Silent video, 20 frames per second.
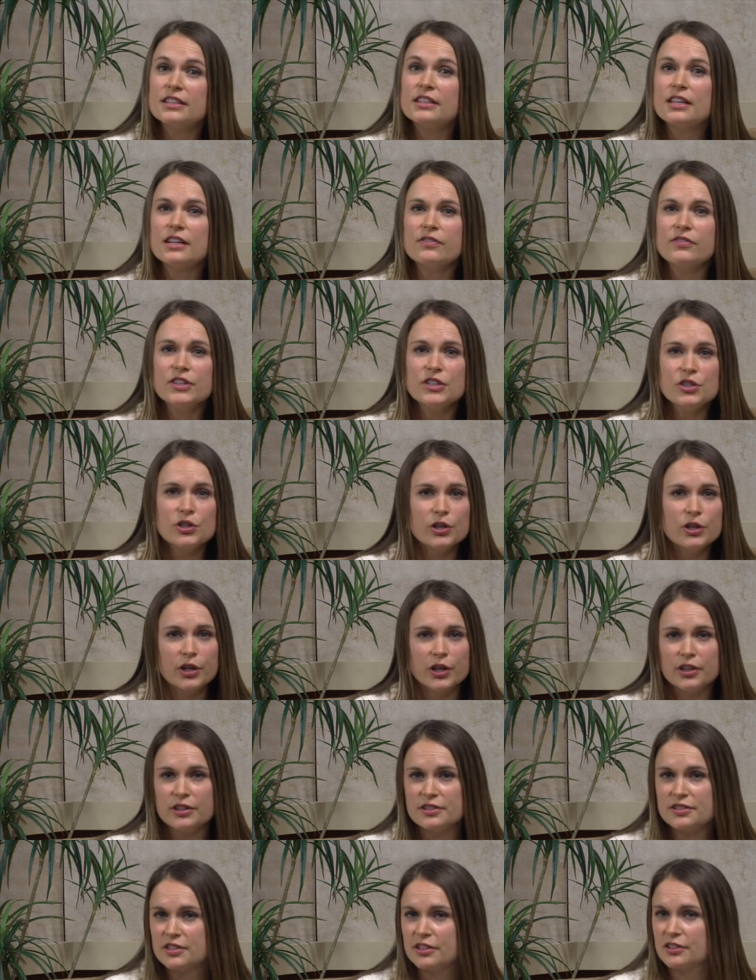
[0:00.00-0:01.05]
Given your
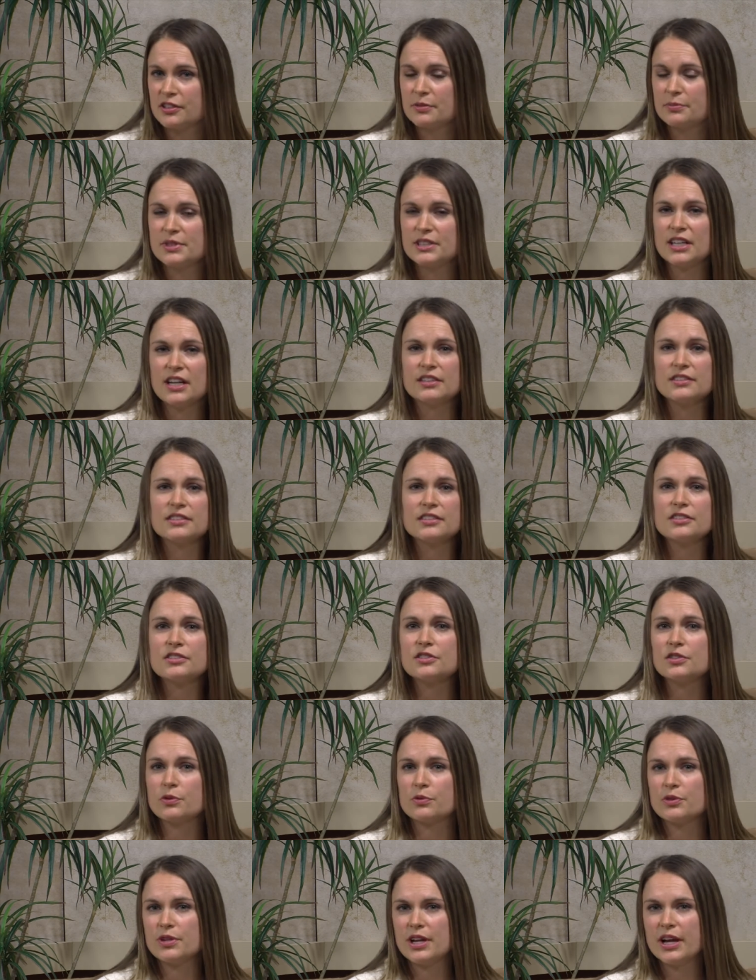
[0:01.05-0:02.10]
current circumstances,
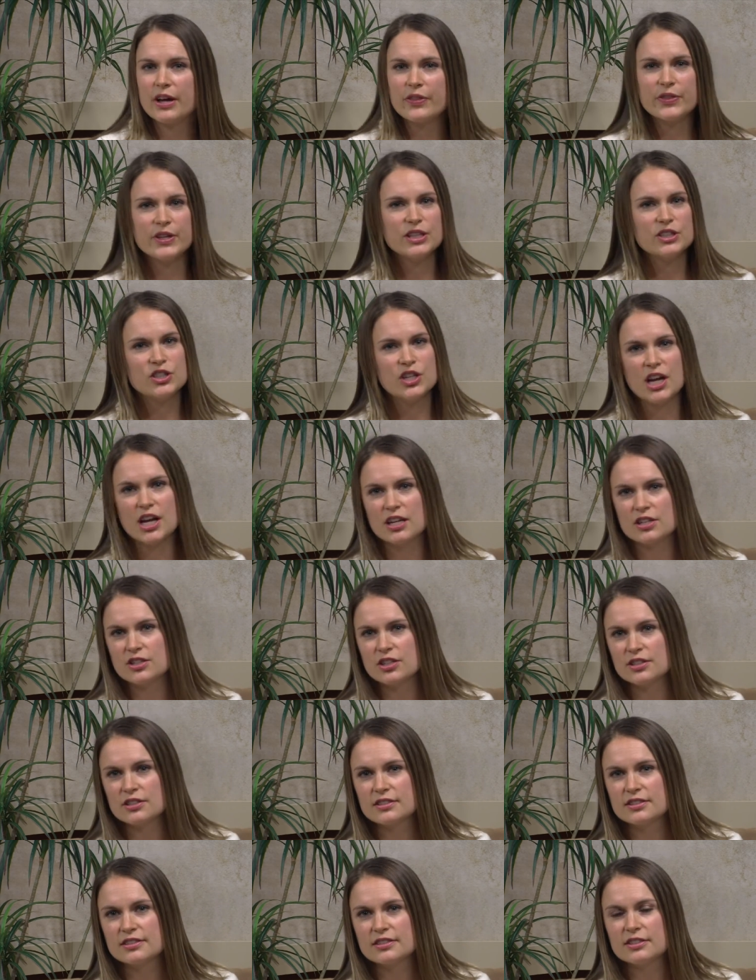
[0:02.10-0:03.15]
so nothing
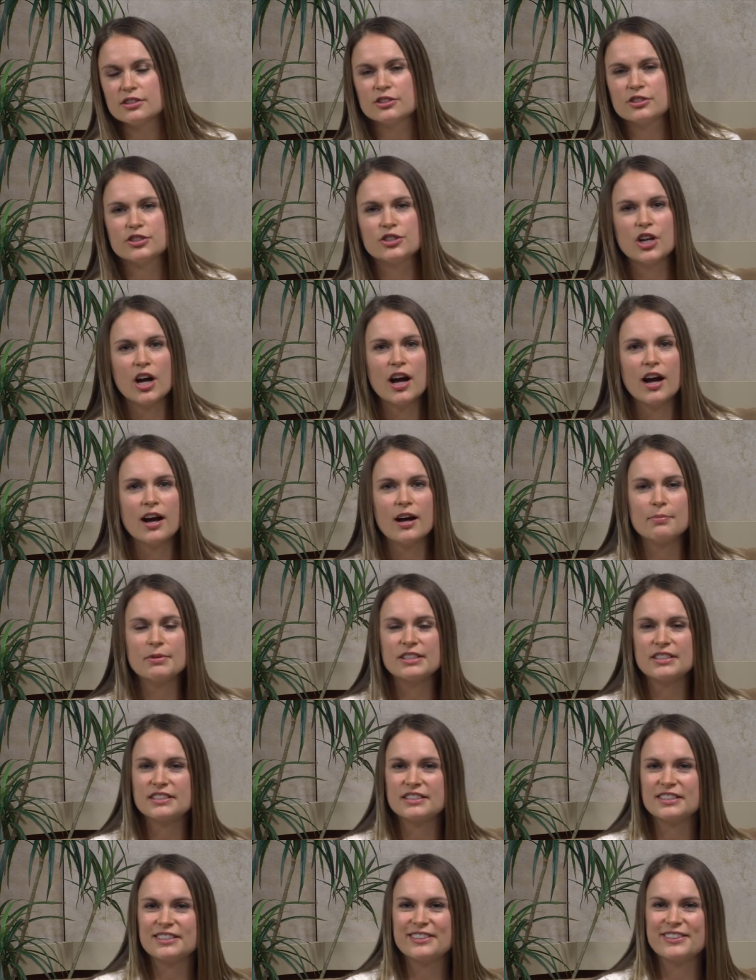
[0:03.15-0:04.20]
changes. Your job is
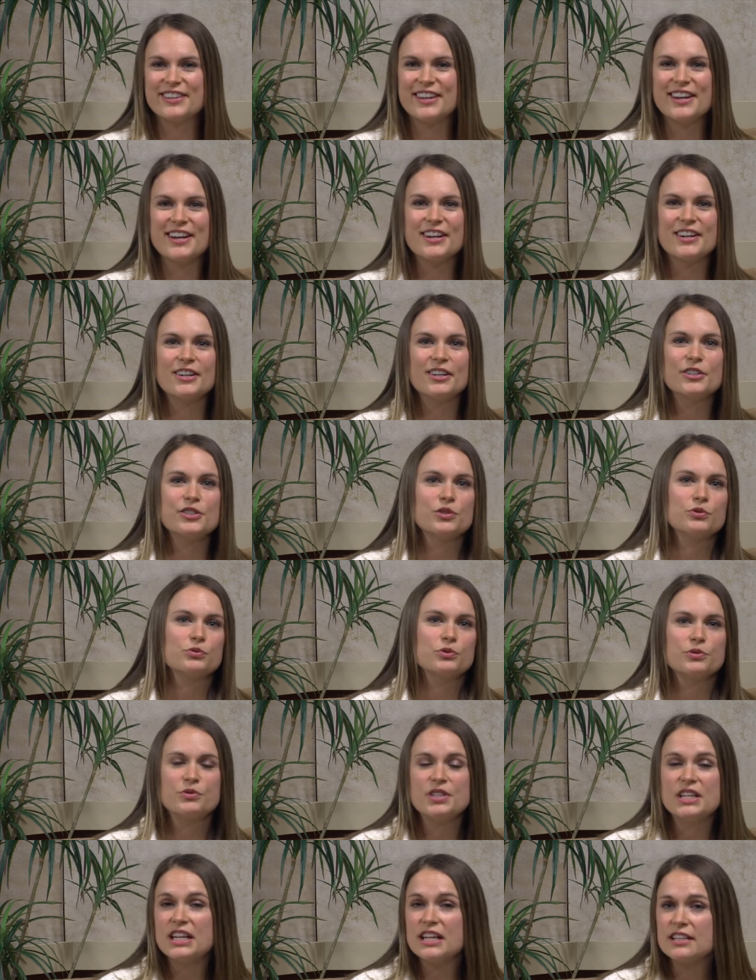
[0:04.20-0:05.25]
still there, your
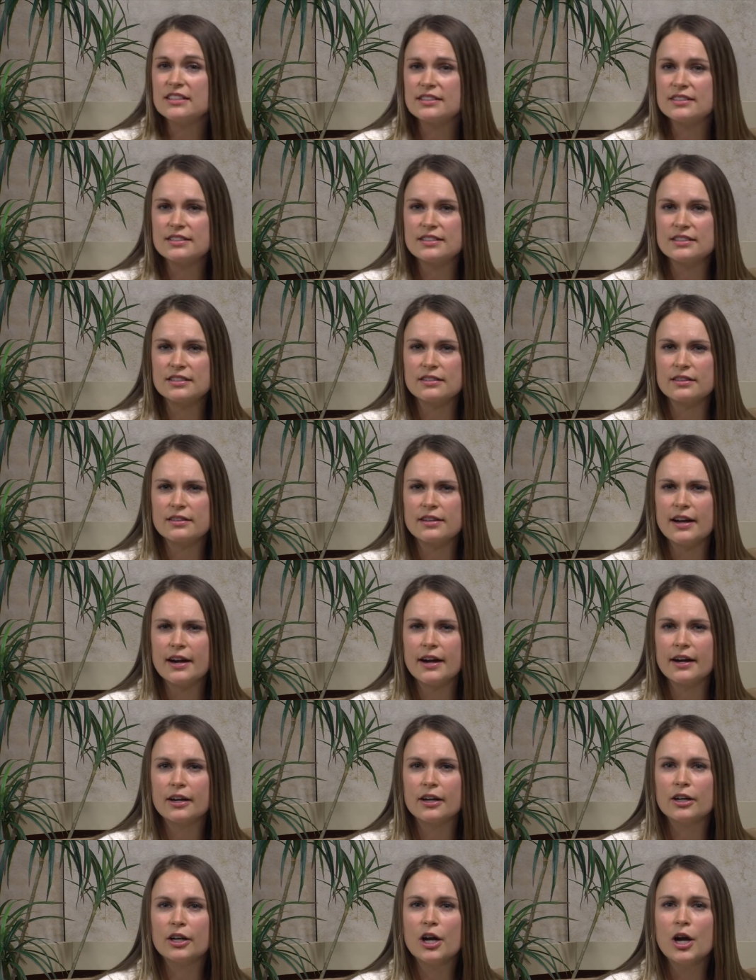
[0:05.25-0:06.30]
routine is still
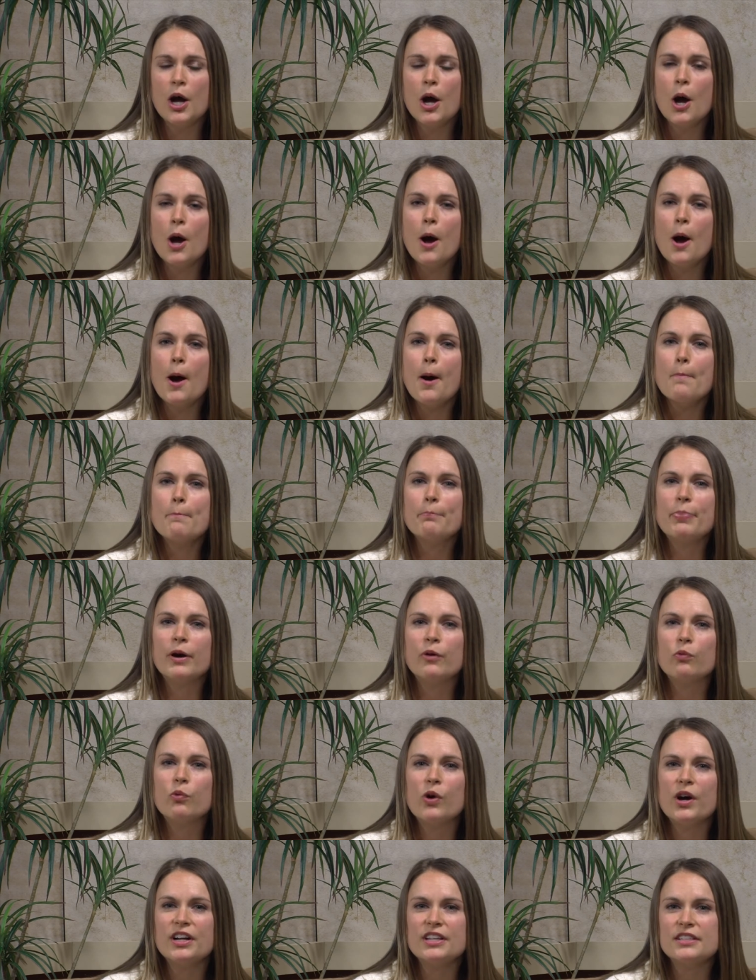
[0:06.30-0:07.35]
there,
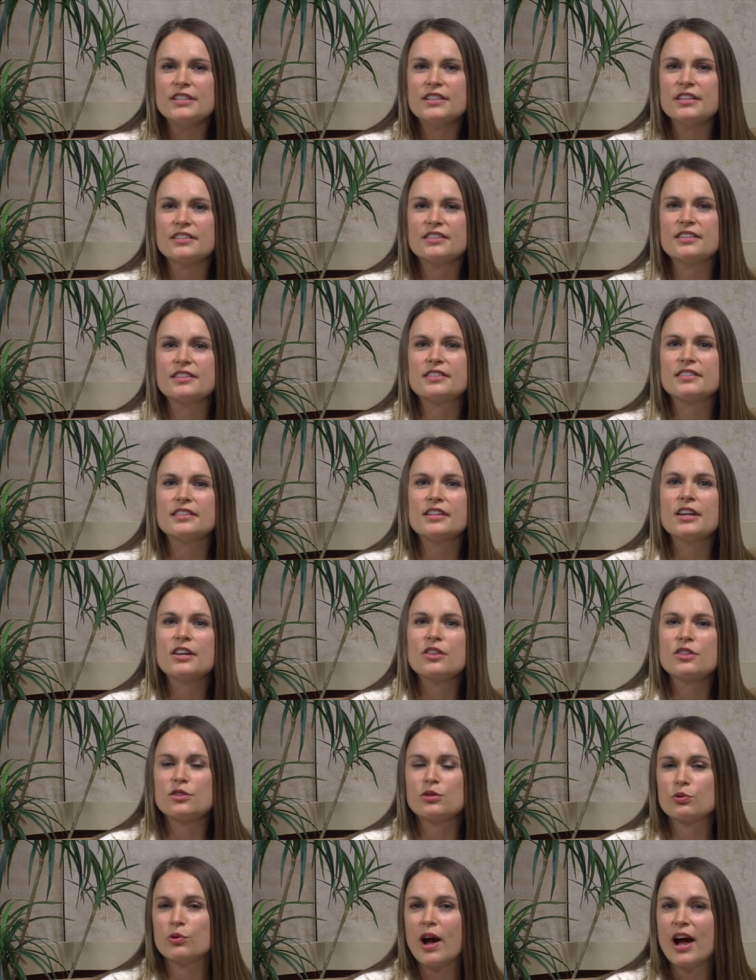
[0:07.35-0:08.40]
but what does
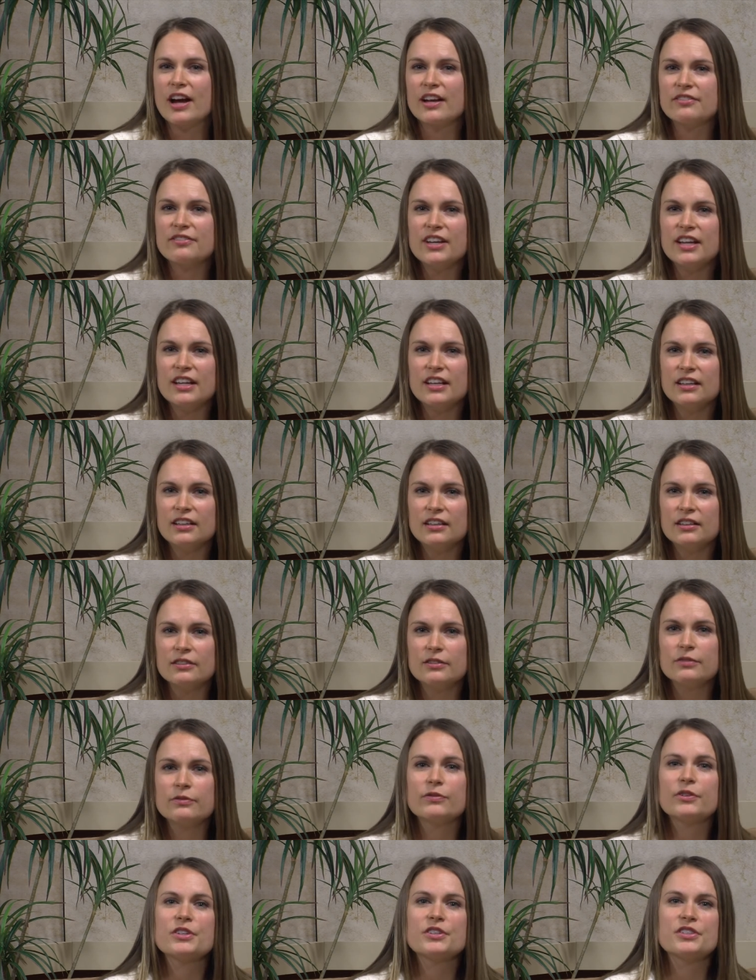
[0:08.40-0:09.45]
thriving
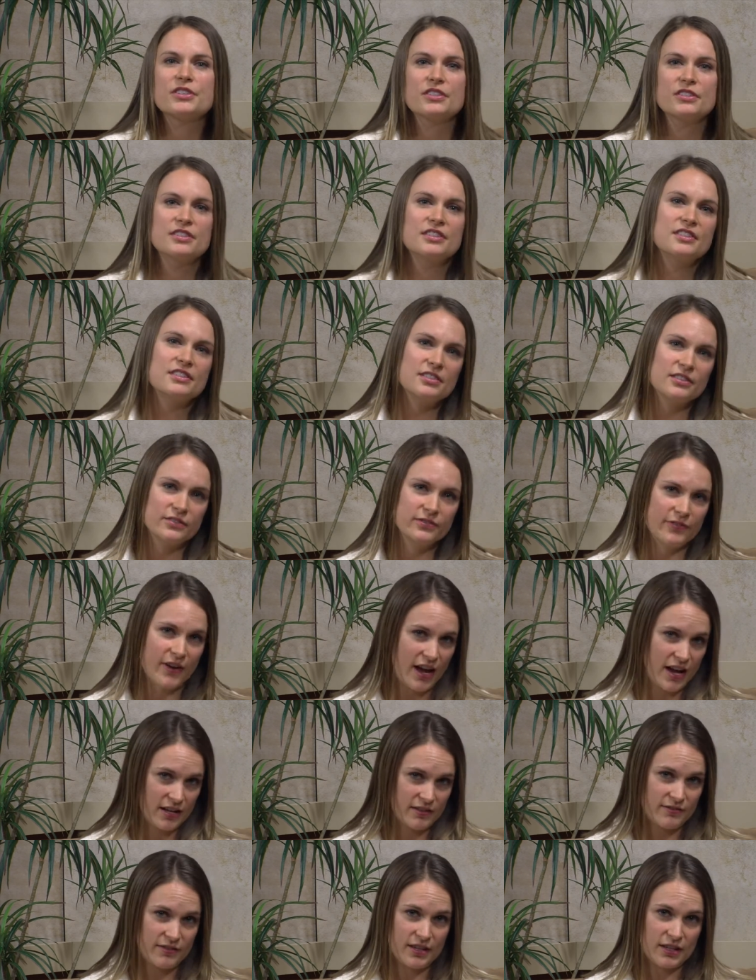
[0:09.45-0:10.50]
versus
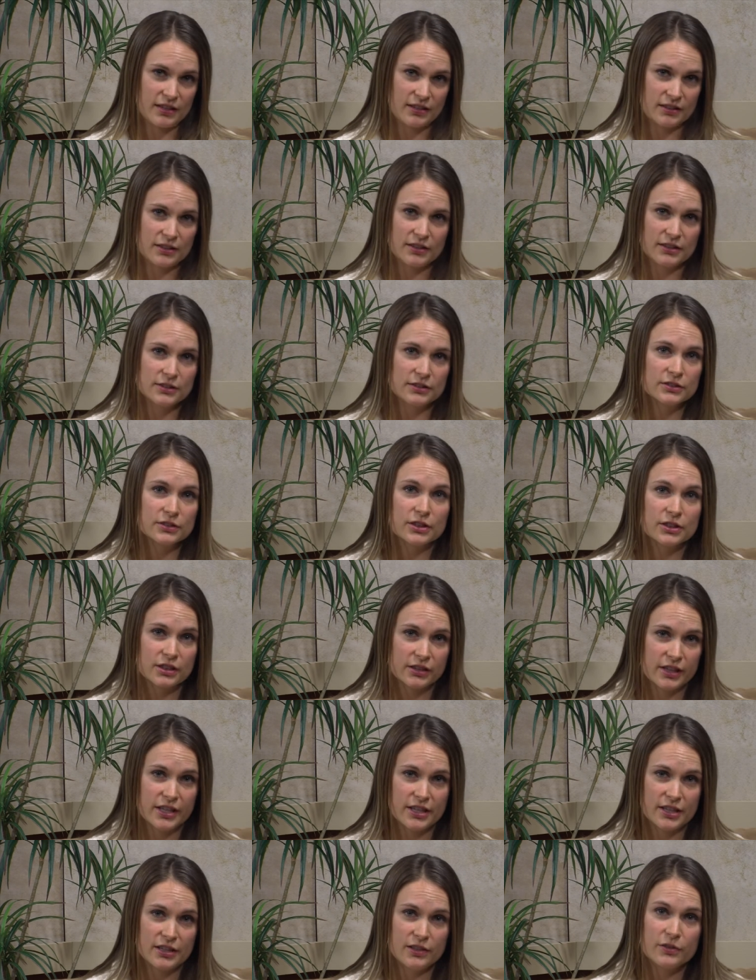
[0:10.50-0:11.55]
surviving look
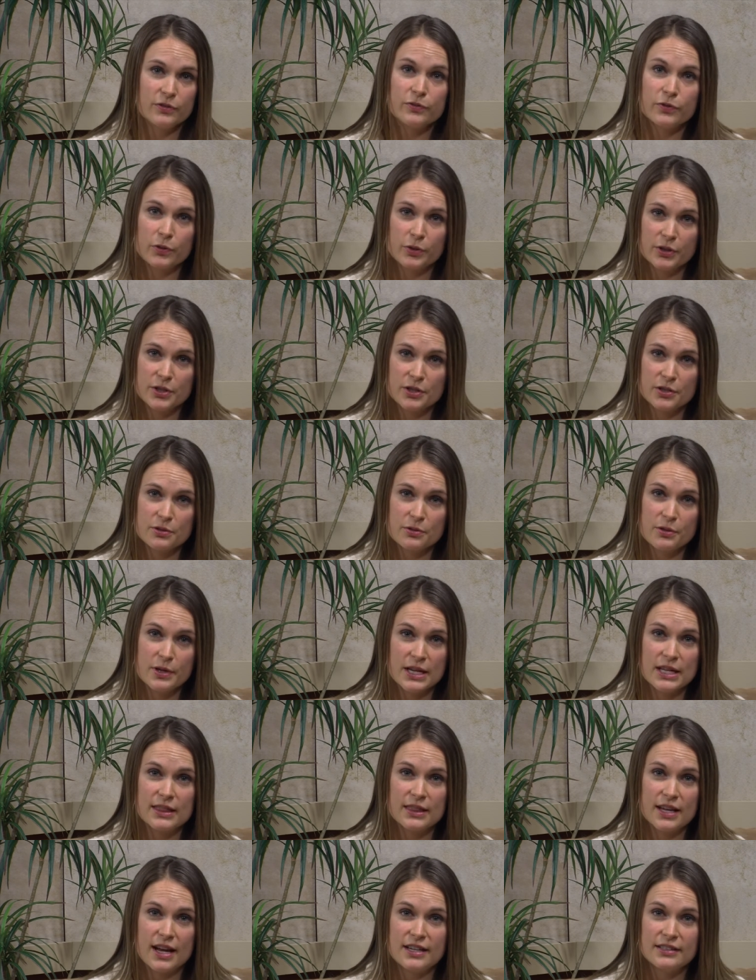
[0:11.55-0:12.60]
like for you
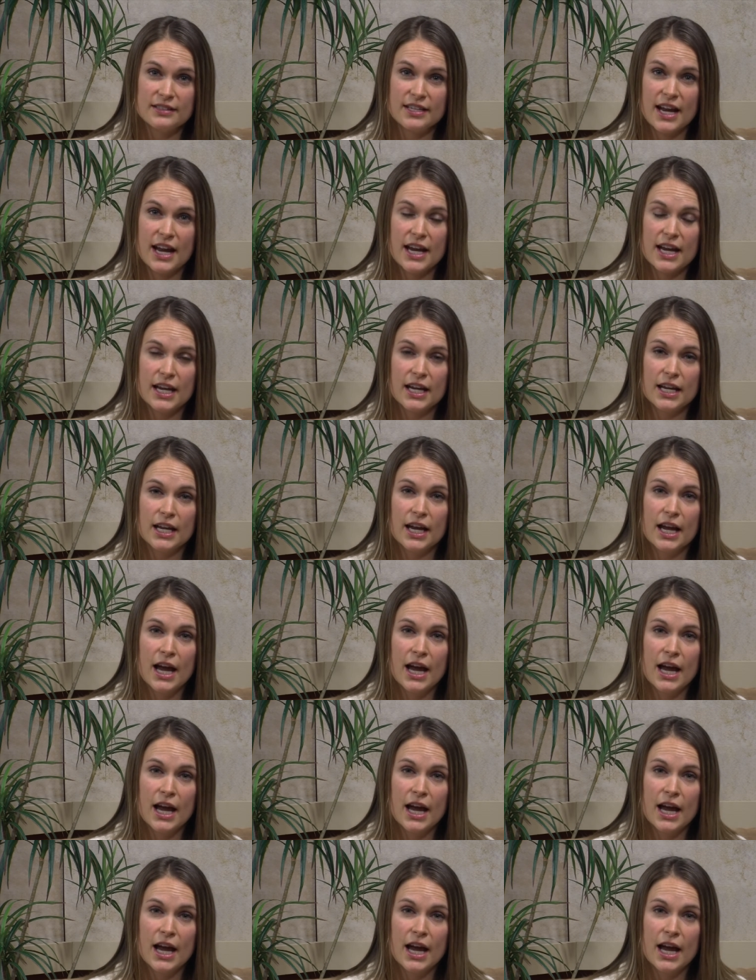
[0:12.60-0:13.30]
in that day?